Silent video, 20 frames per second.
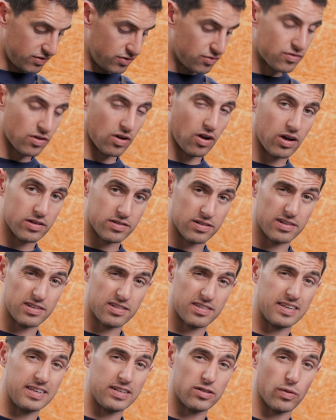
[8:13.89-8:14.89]
utilising the
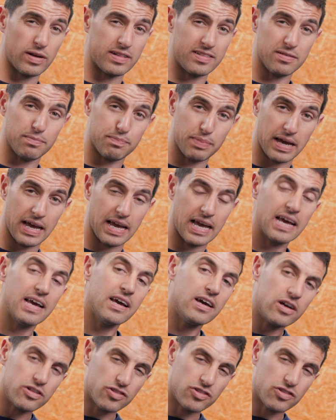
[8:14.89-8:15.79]
T20 bit.